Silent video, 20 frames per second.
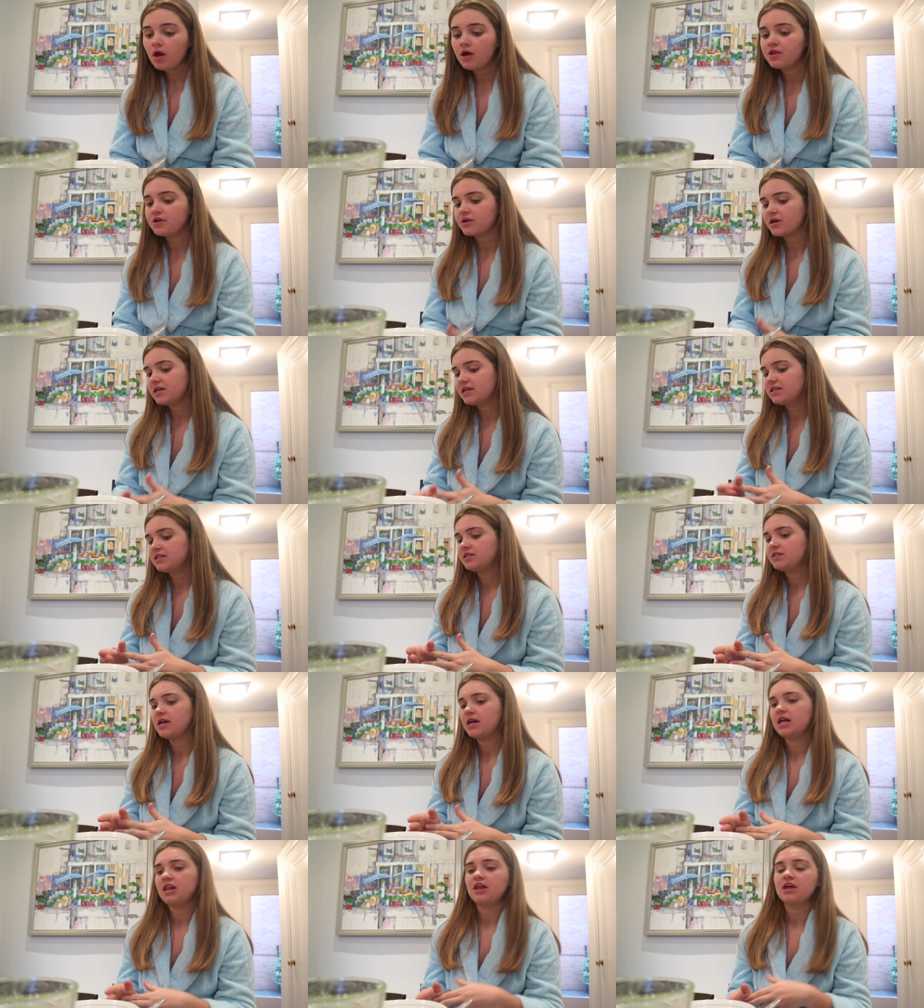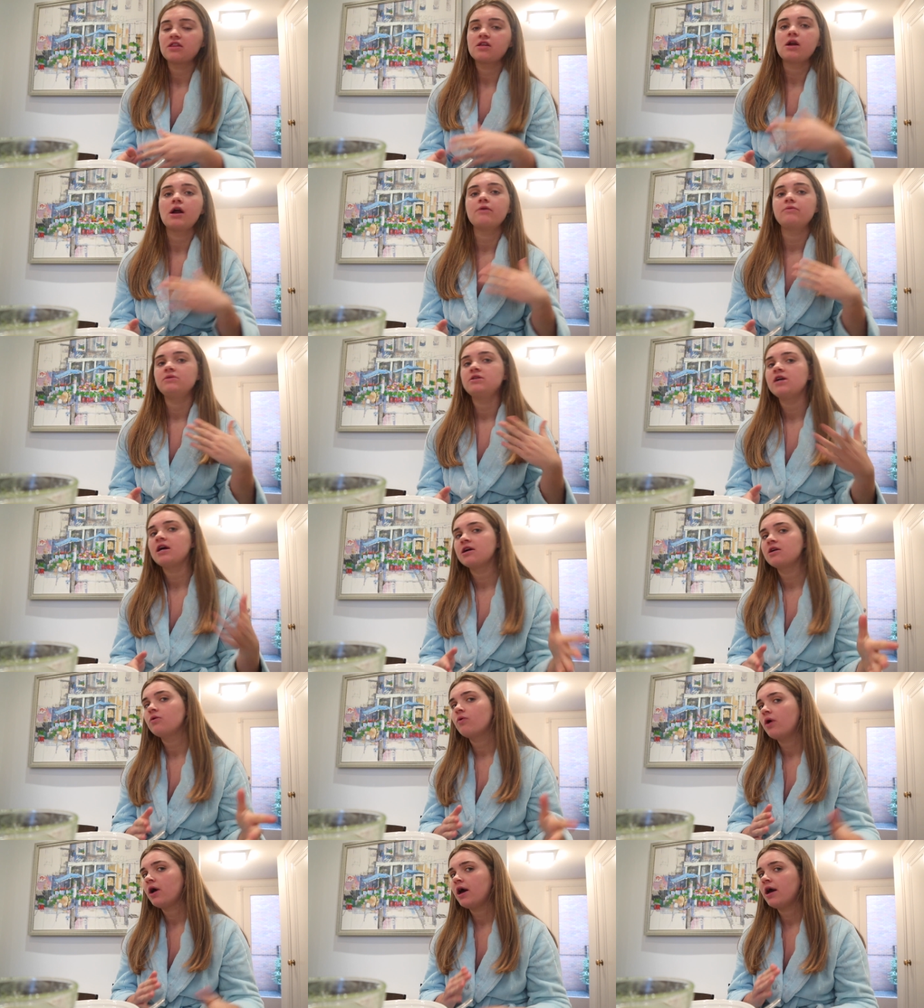There isn't anything that I would
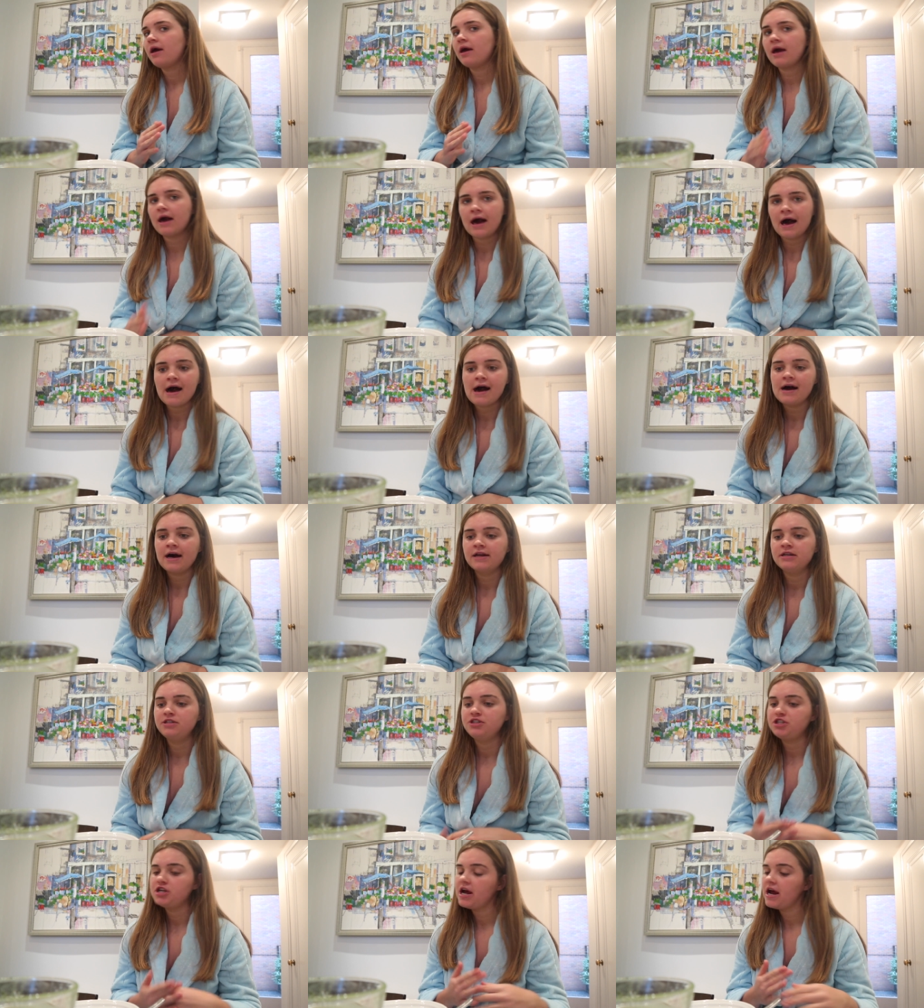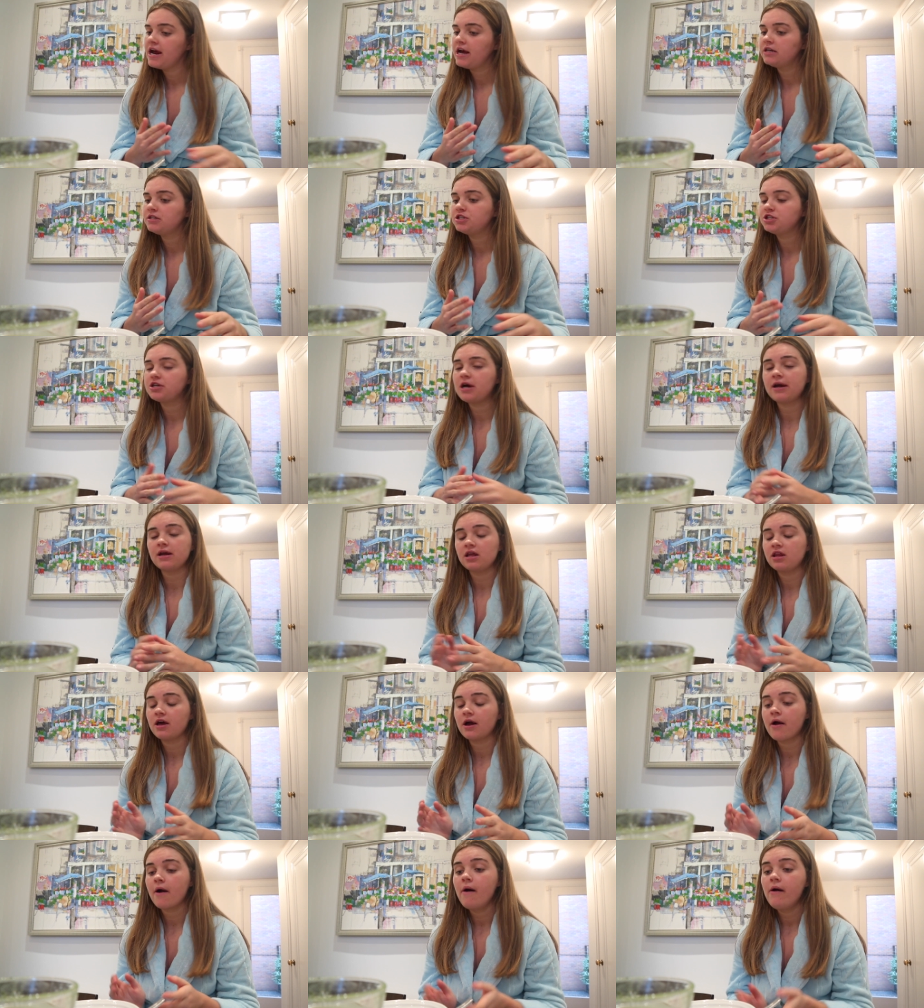take away, add, change,
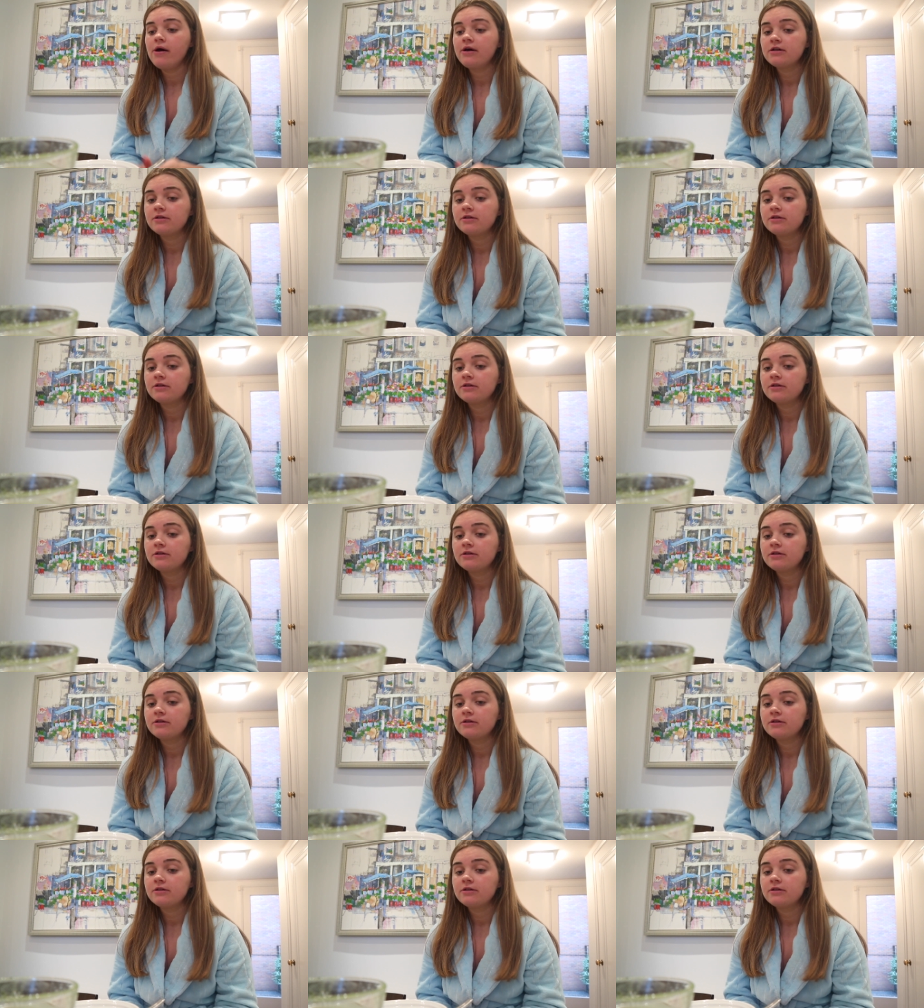anything.